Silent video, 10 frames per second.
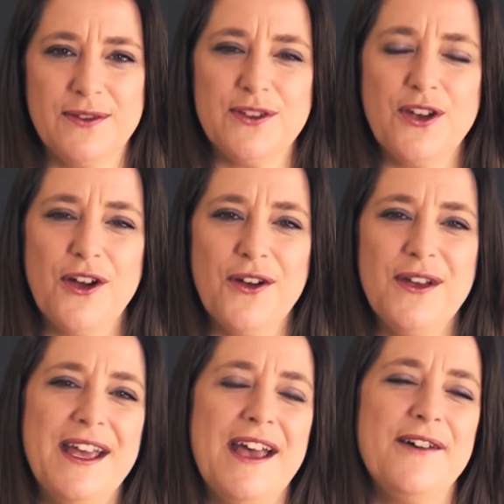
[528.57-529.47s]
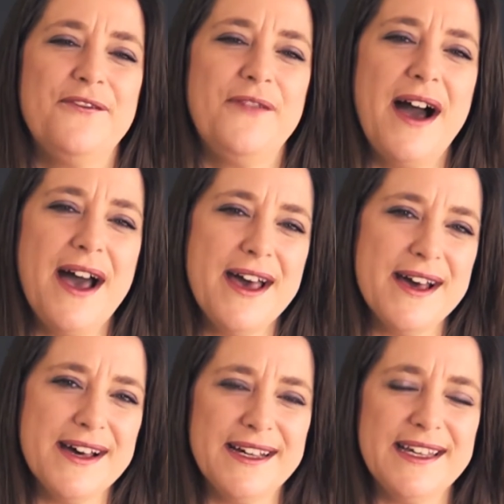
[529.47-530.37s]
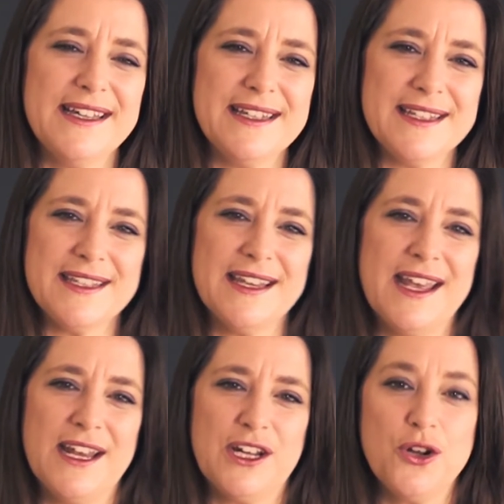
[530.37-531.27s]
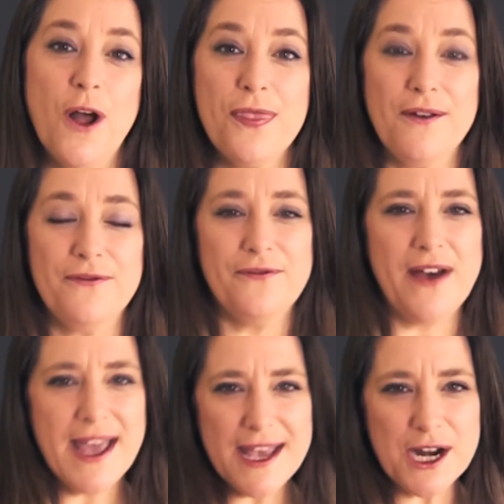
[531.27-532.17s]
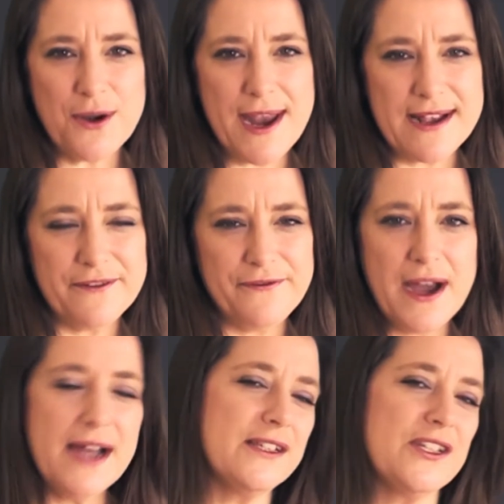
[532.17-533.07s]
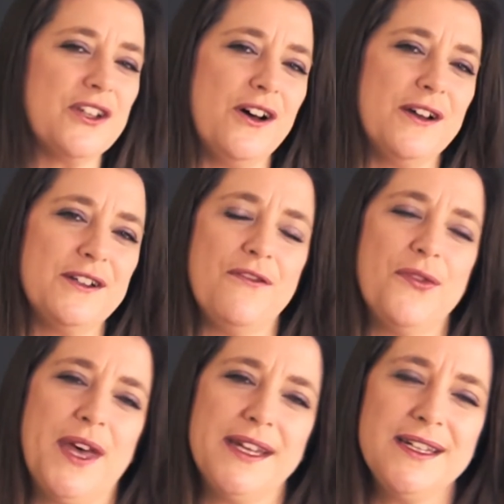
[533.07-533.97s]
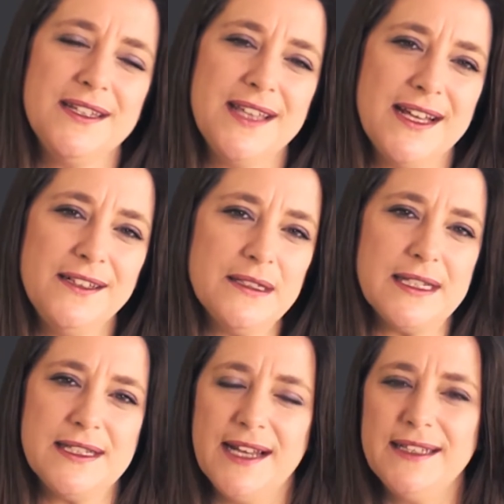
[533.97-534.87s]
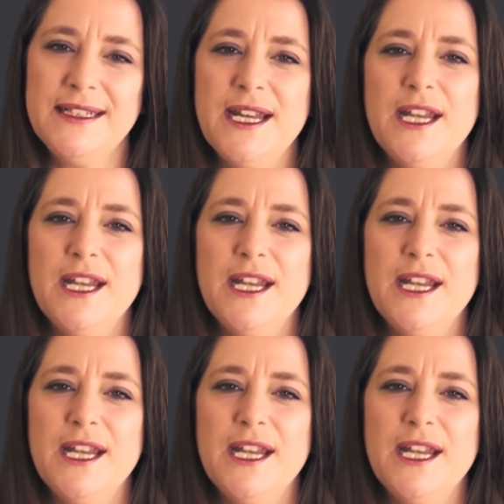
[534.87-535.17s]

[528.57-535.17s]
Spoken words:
So fire is not the firecracker fire starter of Thunder, the eldest son.